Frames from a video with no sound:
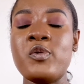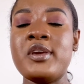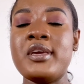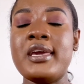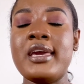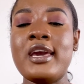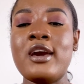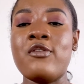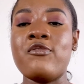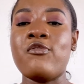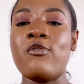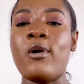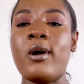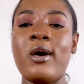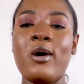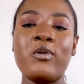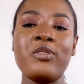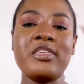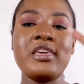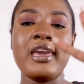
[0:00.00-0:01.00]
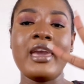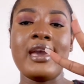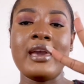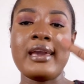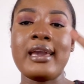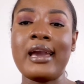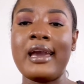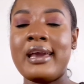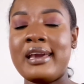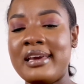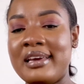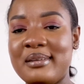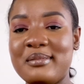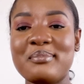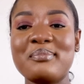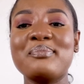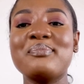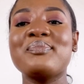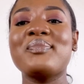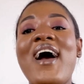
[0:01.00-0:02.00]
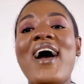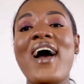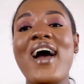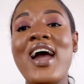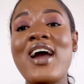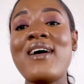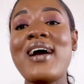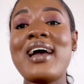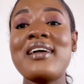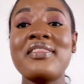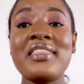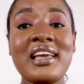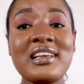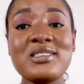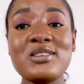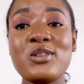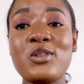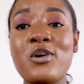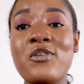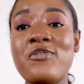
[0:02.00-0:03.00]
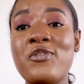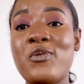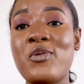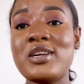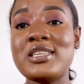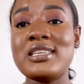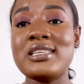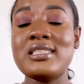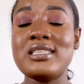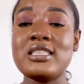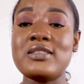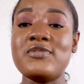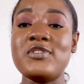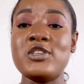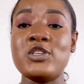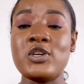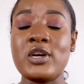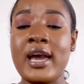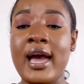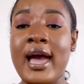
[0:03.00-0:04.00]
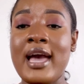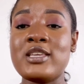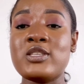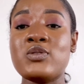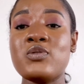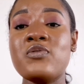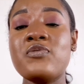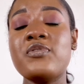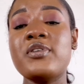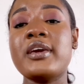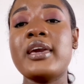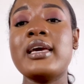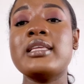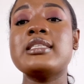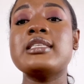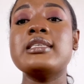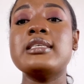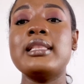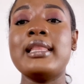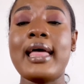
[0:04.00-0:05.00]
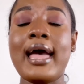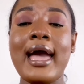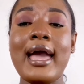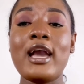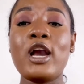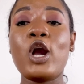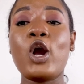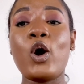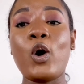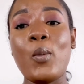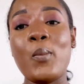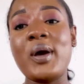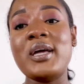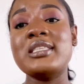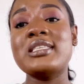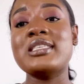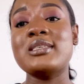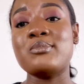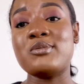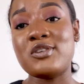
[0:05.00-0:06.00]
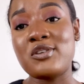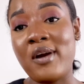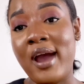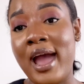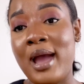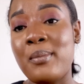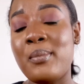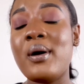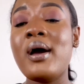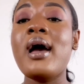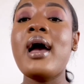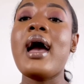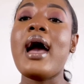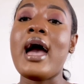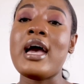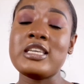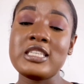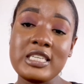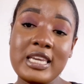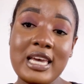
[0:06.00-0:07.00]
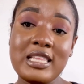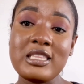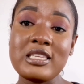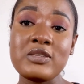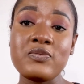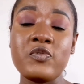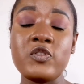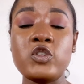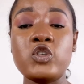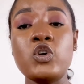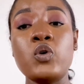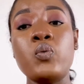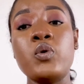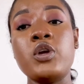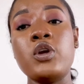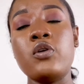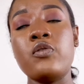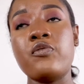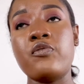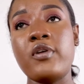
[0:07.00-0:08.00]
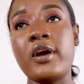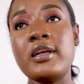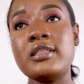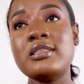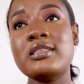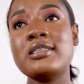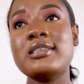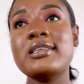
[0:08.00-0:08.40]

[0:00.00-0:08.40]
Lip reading: here for, healthy hair gang. All right, thanks a lot for watching this video, guys. Don't forget to like, comment, subscribe, and share this video with your friends.